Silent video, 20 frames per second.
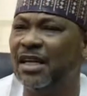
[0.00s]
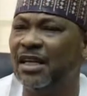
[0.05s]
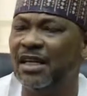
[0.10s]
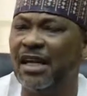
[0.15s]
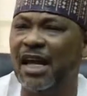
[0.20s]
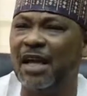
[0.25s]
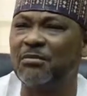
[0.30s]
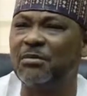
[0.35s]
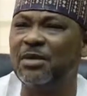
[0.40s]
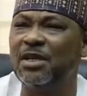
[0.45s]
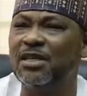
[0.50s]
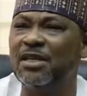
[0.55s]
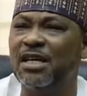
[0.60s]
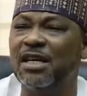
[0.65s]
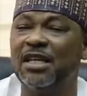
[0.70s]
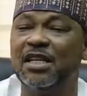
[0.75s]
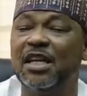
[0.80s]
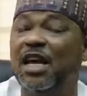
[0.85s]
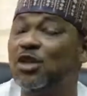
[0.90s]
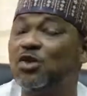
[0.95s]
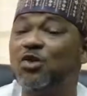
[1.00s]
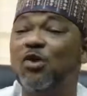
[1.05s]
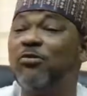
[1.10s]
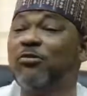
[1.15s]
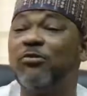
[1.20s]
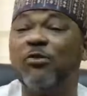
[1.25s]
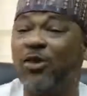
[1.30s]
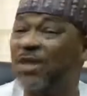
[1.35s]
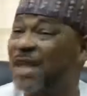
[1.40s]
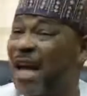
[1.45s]
that means there is no
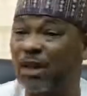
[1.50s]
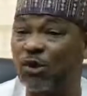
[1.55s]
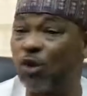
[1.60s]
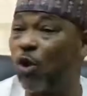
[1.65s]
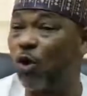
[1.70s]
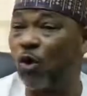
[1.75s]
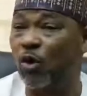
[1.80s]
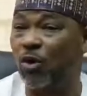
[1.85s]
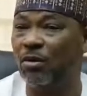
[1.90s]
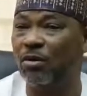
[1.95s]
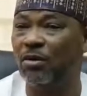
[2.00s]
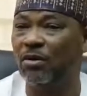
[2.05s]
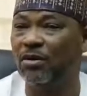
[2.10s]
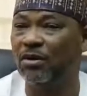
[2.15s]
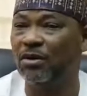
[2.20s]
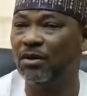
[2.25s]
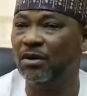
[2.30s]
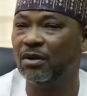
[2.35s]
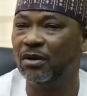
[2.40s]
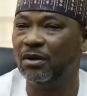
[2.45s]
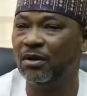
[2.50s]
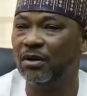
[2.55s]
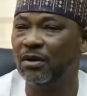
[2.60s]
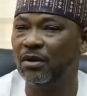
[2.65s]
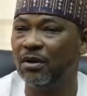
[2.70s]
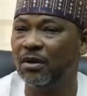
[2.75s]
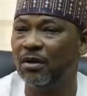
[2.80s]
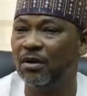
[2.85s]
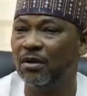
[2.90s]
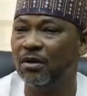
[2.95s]
fund at all.
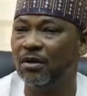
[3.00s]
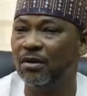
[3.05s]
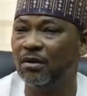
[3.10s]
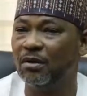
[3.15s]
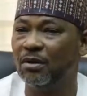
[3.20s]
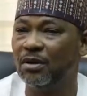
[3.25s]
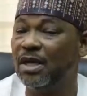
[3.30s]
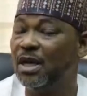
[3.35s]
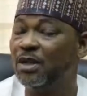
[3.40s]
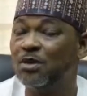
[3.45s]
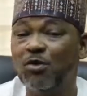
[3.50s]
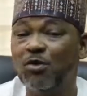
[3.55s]
There is